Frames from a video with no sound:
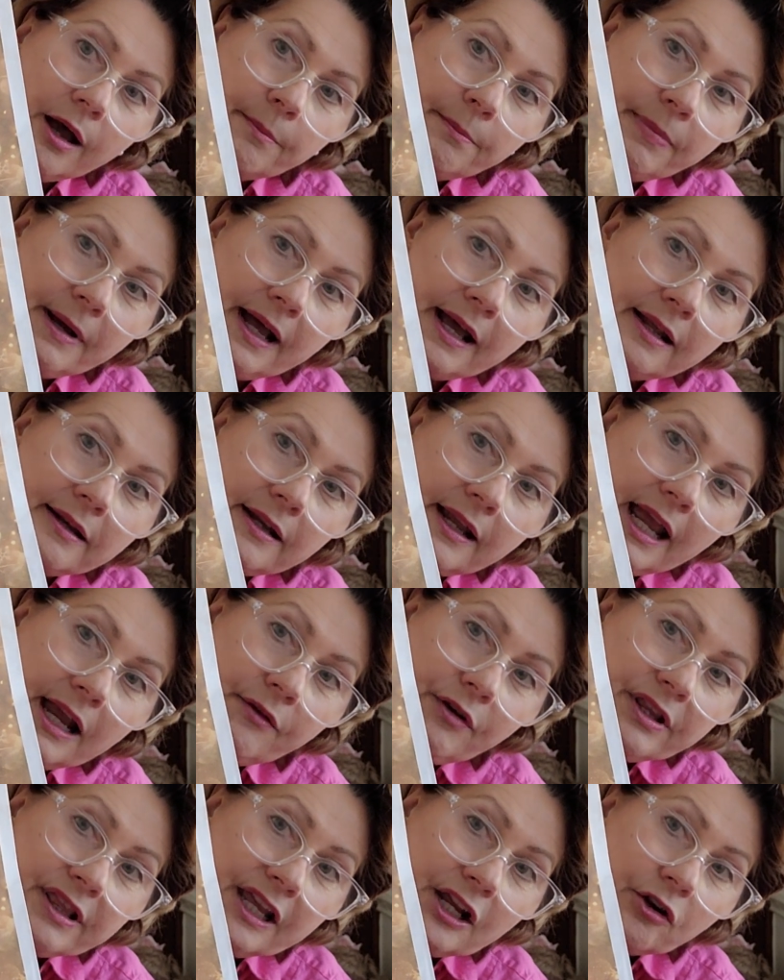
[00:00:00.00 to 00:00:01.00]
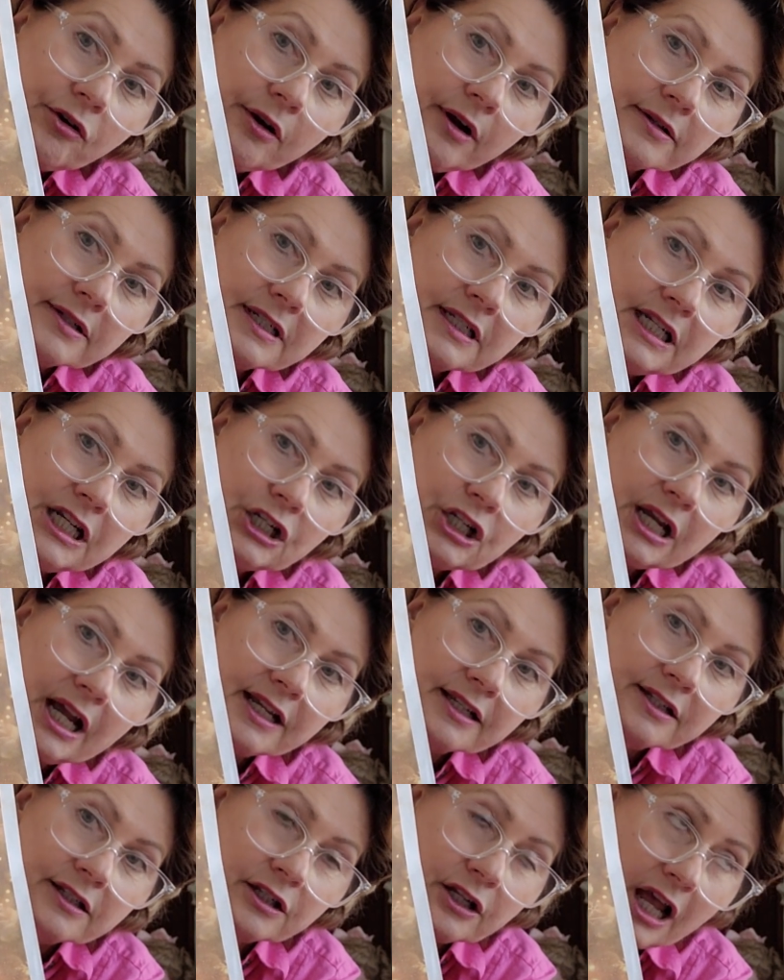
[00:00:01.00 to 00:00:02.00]
But Everything Cross Stitch, I
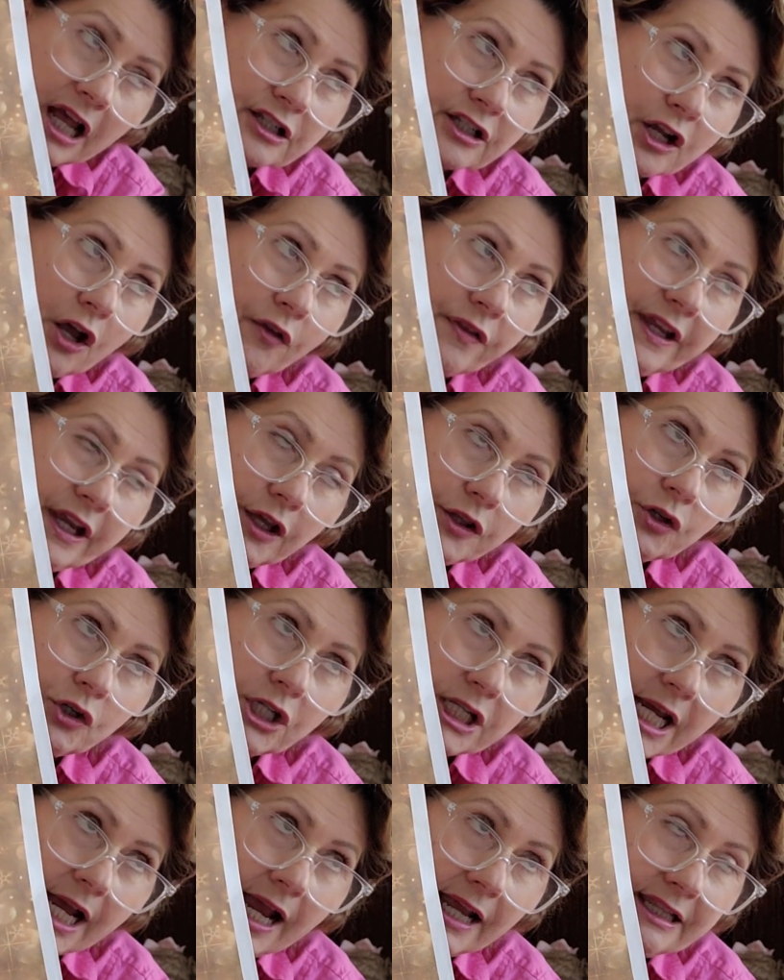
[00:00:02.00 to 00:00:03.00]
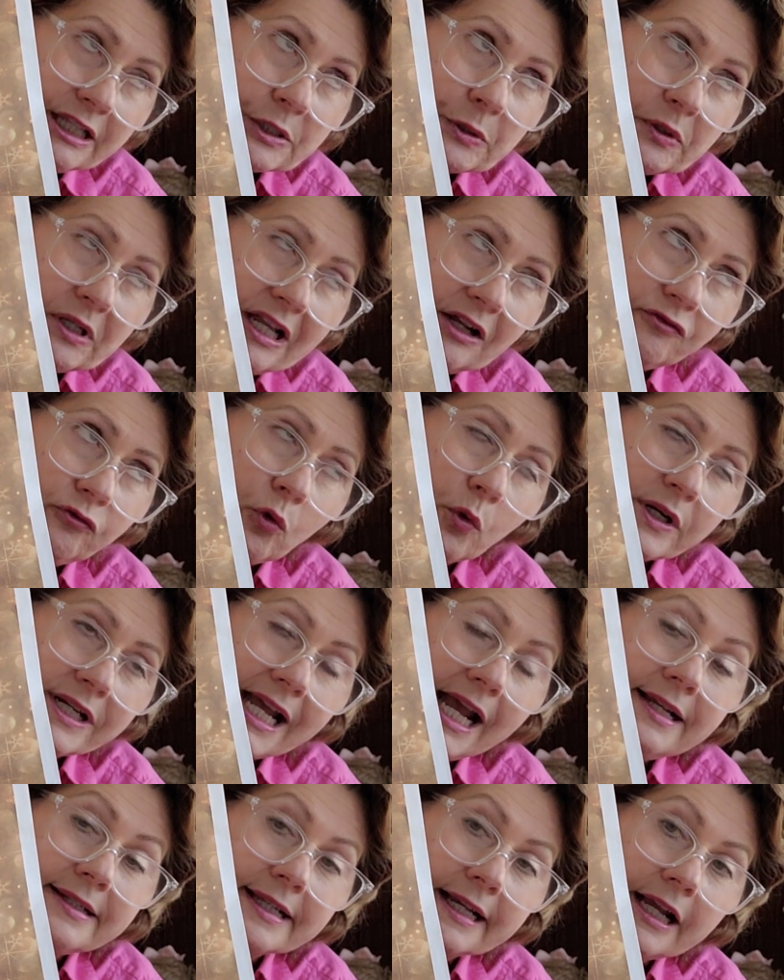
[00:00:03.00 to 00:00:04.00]
saw the other day, this was like 4
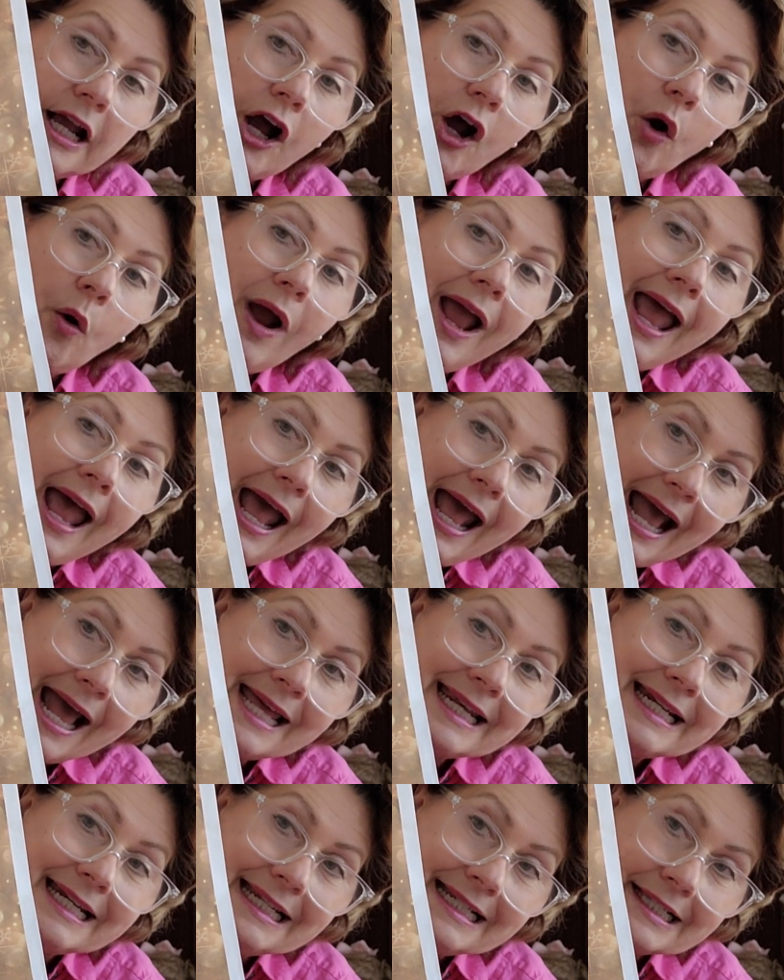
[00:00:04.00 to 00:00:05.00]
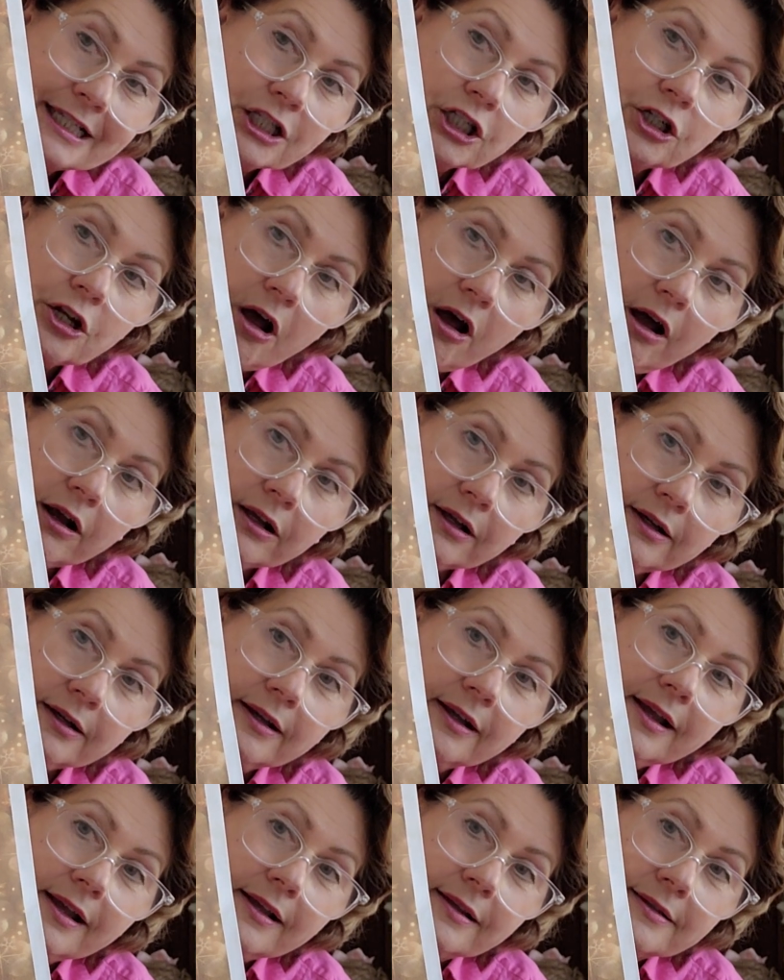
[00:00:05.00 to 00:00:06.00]
days ago, had it in stock.
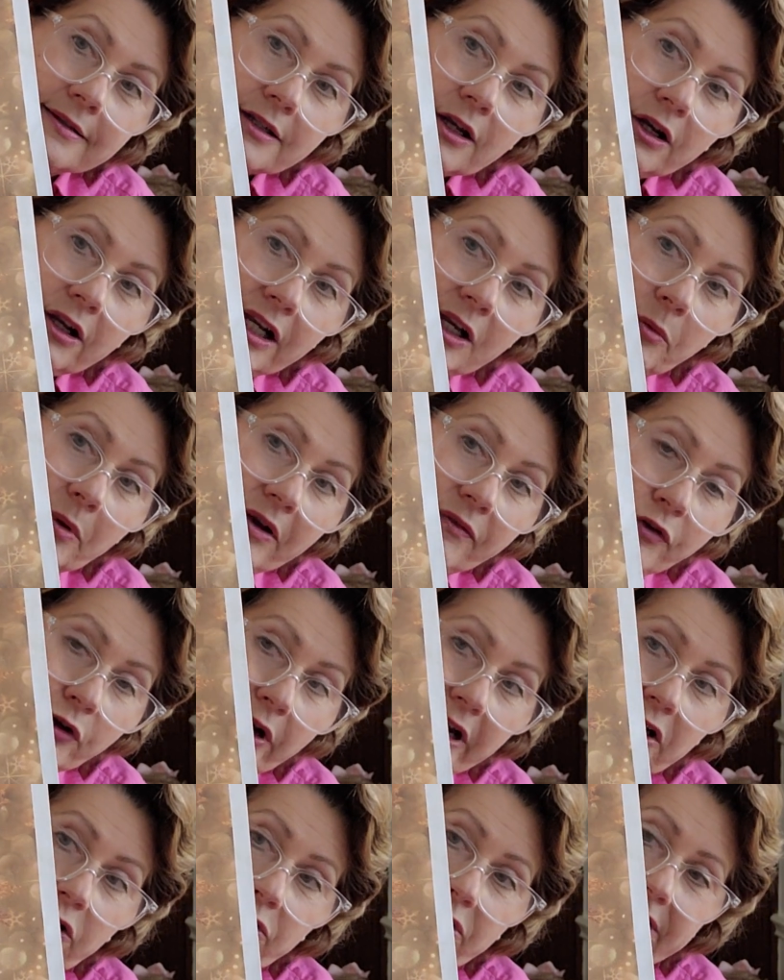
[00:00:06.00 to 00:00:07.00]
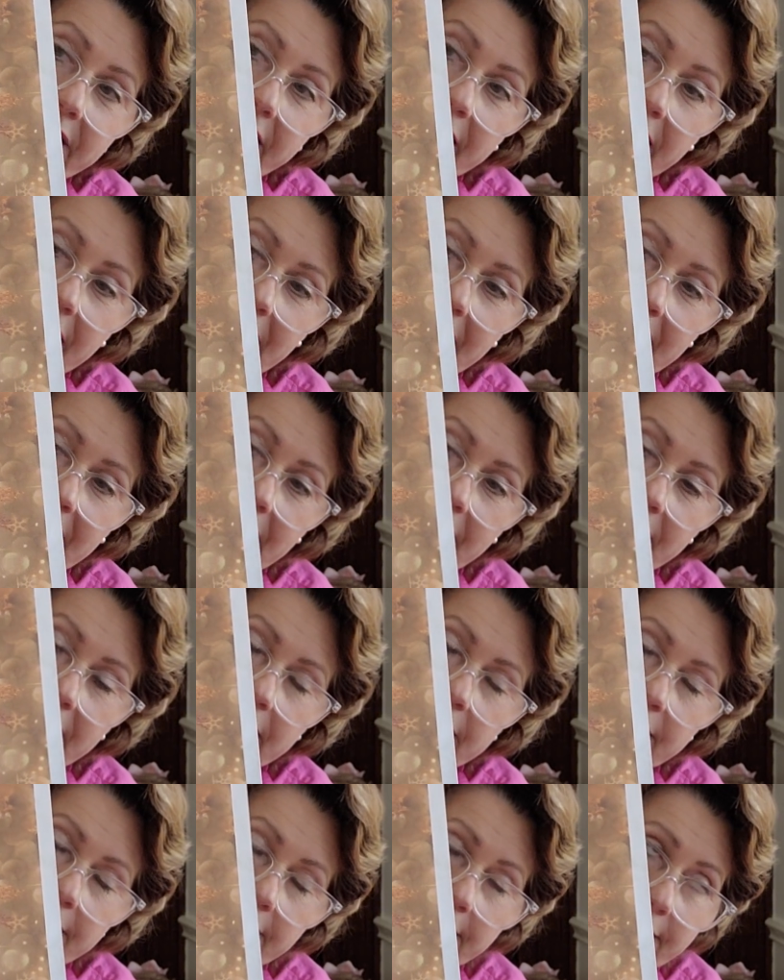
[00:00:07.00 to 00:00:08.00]
So anyway, if you're interested in getting
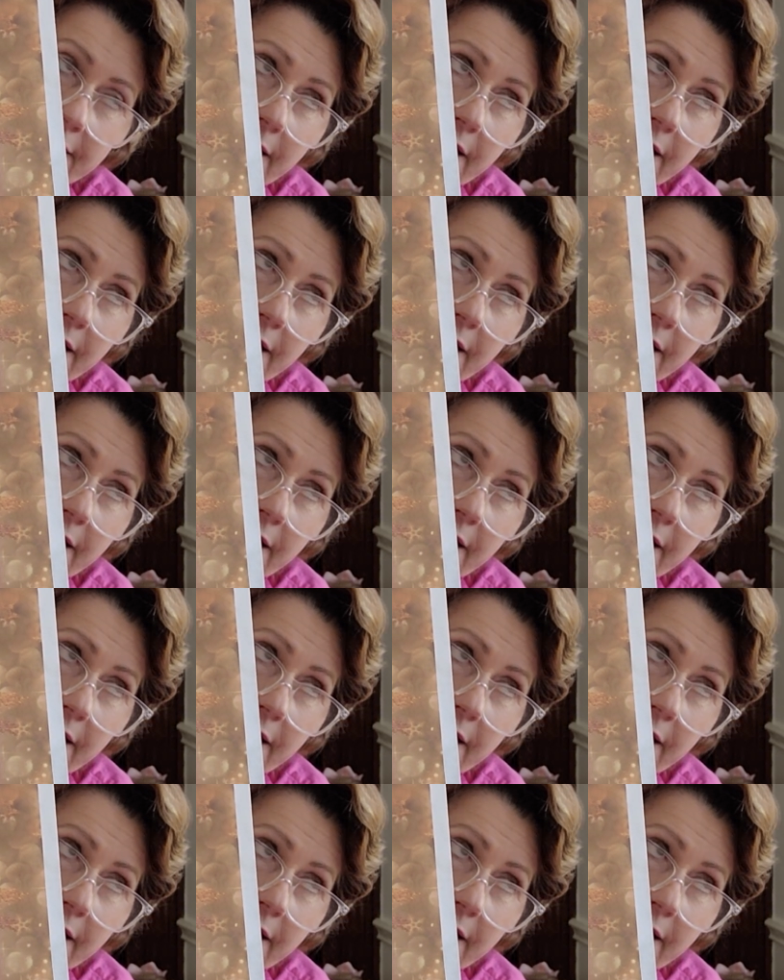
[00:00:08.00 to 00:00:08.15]
this